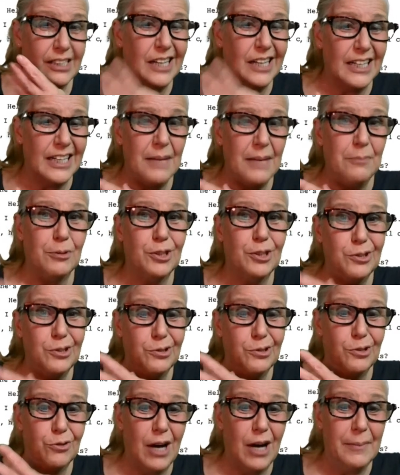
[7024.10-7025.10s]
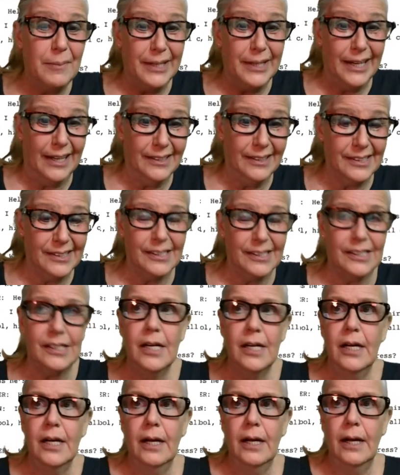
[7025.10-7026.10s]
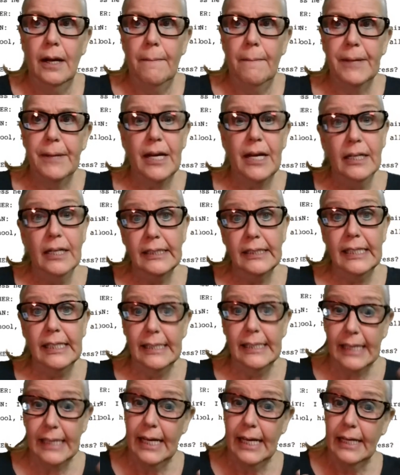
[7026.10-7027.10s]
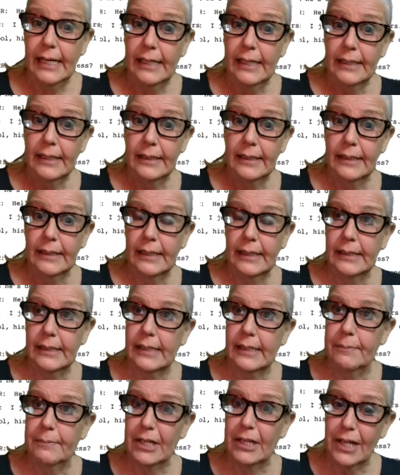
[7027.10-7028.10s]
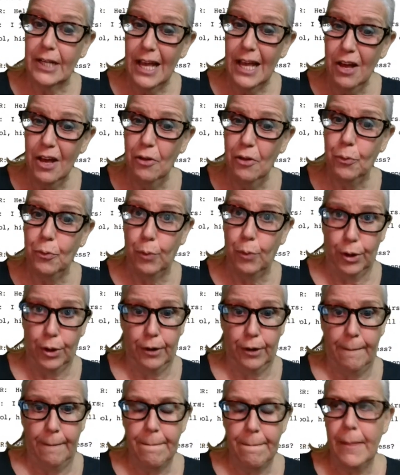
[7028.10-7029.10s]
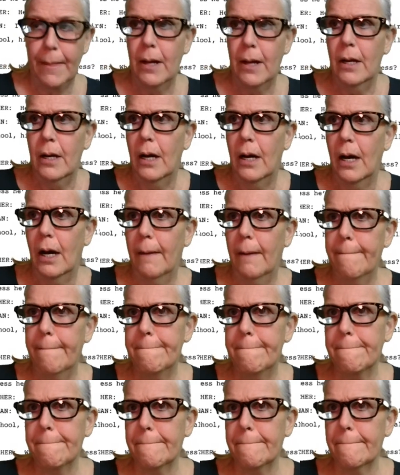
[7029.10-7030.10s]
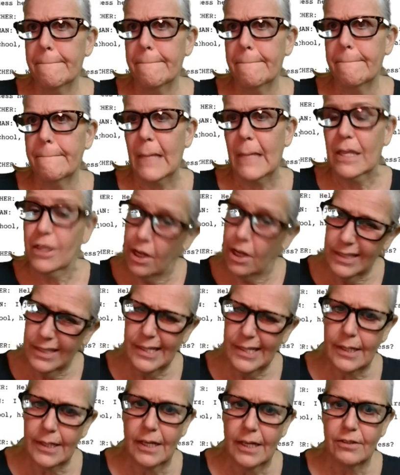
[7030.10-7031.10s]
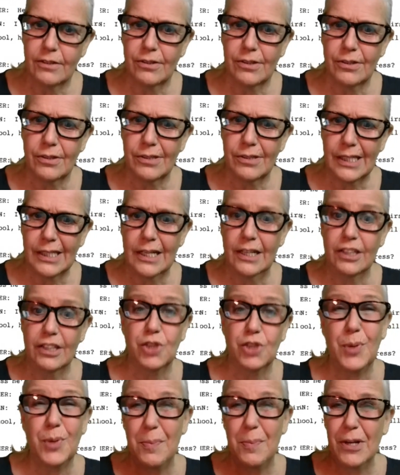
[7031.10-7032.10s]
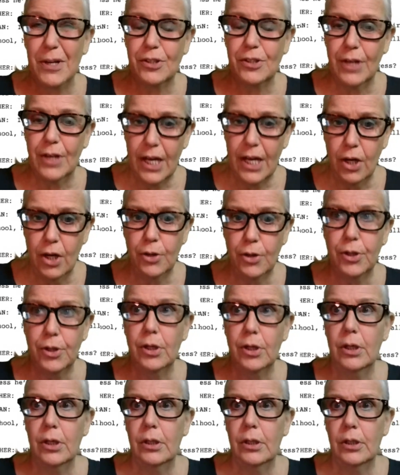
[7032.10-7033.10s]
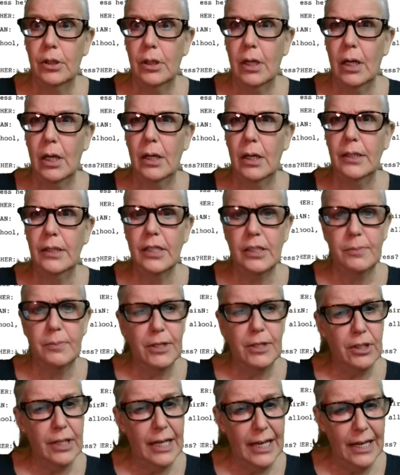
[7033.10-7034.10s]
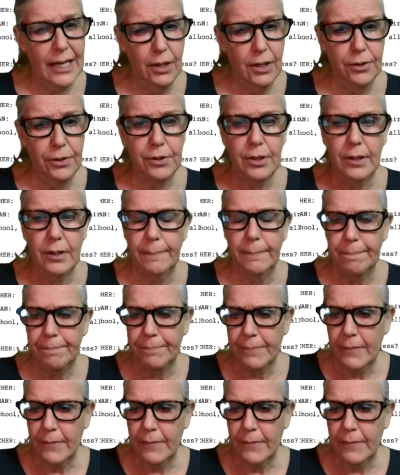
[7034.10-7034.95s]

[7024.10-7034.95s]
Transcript: not able to do crime analysis because he's a he's a mental health worker. Um, not a psychiatrist or psychologist, but a mental health. Uh, he does mental health. Um,